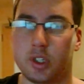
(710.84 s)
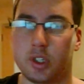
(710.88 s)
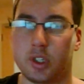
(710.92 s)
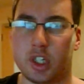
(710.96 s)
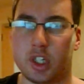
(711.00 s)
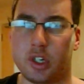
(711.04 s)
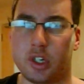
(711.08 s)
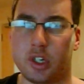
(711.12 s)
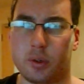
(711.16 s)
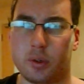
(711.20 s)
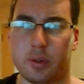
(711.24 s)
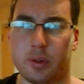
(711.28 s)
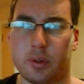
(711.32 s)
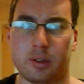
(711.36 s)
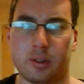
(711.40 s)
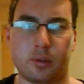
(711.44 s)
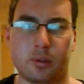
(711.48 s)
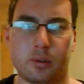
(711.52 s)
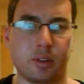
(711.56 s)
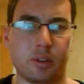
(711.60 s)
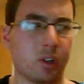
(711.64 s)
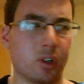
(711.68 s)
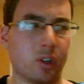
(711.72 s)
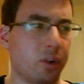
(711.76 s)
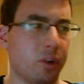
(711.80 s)

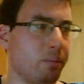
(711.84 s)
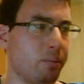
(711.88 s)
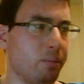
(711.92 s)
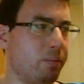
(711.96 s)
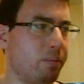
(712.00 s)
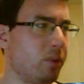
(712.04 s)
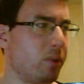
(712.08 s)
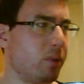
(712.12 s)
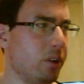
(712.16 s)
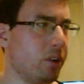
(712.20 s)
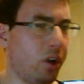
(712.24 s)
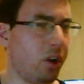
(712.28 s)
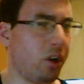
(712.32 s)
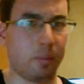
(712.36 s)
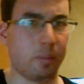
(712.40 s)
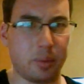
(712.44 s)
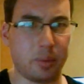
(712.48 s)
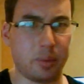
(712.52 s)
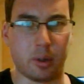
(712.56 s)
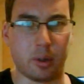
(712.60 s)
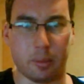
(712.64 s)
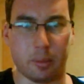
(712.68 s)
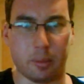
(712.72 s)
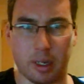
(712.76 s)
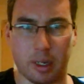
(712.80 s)
You've got a lot of
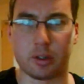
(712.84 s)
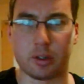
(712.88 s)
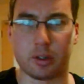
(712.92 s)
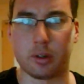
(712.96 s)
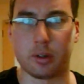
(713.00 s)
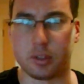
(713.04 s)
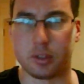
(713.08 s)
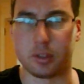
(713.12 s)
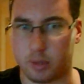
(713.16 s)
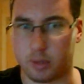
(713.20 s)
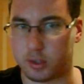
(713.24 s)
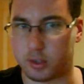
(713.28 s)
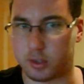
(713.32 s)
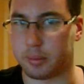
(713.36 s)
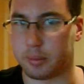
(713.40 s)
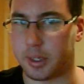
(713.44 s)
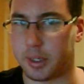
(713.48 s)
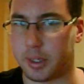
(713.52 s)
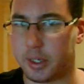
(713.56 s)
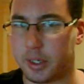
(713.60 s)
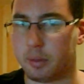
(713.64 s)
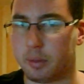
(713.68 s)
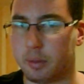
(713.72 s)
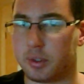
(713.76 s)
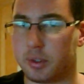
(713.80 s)
build up now going to
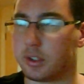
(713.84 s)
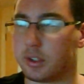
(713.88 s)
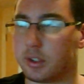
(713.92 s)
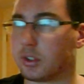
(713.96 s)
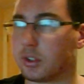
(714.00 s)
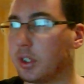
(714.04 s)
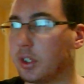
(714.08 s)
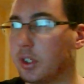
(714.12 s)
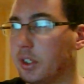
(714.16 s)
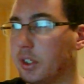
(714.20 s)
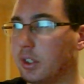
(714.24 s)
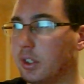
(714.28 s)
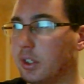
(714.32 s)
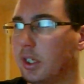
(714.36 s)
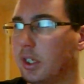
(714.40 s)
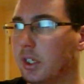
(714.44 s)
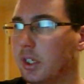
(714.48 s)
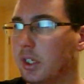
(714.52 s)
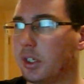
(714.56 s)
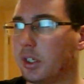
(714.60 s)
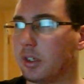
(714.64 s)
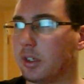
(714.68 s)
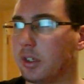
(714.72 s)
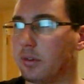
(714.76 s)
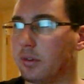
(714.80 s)
WrestleMania, which is good.
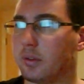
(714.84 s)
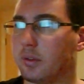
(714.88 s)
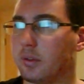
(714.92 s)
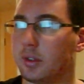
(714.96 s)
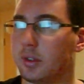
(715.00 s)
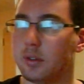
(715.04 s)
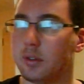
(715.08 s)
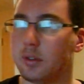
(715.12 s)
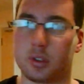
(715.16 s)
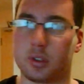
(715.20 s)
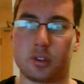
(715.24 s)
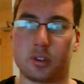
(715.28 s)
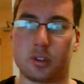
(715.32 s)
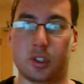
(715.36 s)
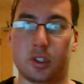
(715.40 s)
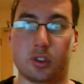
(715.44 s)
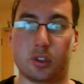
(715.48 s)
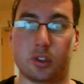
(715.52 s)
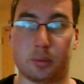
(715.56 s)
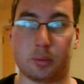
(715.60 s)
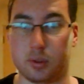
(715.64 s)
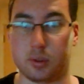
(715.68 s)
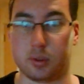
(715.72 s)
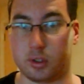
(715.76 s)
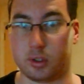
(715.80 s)
It's good to see
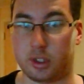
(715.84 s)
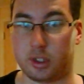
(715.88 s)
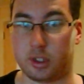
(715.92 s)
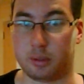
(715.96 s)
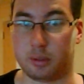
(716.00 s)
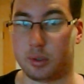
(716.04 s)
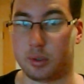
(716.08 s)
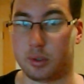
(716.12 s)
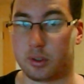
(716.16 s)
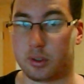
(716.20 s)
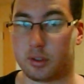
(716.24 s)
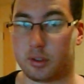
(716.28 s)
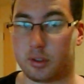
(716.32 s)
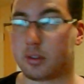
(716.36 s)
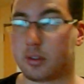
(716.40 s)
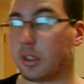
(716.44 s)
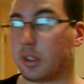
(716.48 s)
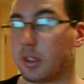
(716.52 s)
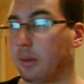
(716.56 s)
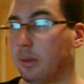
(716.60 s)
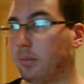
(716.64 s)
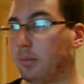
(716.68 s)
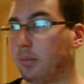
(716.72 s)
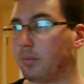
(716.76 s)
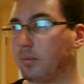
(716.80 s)
John Morrison and CM Punk
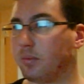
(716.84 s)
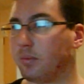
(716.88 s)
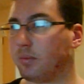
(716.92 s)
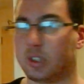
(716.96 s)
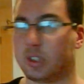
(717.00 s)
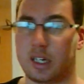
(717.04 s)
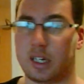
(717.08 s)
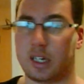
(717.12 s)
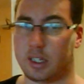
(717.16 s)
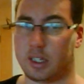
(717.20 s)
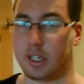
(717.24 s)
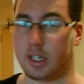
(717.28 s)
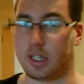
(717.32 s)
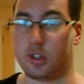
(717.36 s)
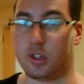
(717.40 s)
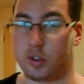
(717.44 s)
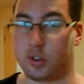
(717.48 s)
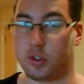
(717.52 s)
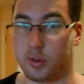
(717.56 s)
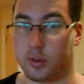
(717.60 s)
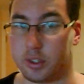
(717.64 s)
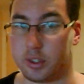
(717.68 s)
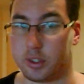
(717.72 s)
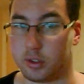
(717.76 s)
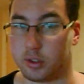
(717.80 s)
selling their
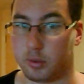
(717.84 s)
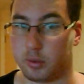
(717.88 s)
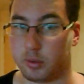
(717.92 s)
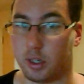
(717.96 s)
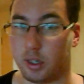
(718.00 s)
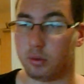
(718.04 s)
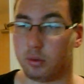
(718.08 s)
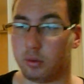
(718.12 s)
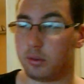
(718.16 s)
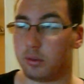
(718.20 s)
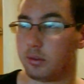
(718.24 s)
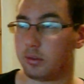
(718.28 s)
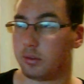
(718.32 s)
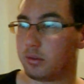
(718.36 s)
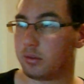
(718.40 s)
injuries as well.